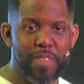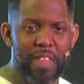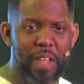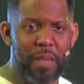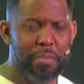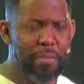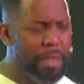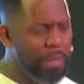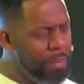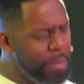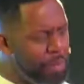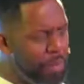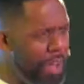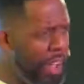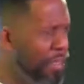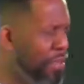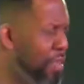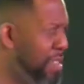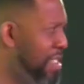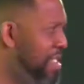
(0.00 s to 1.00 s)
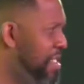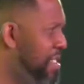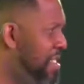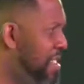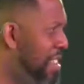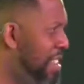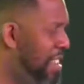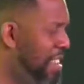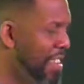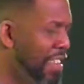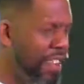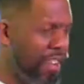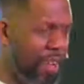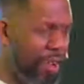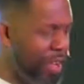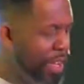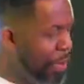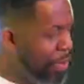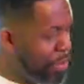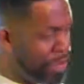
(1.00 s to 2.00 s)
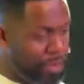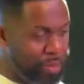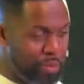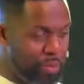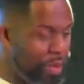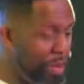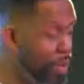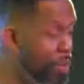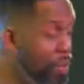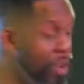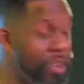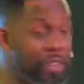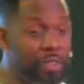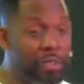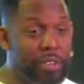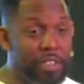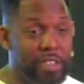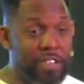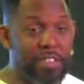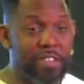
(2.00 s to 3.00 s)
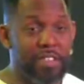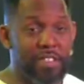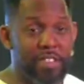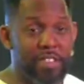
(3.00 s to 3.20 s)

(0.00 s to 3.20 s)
Me and my wife were just, okay, we gonna work through this.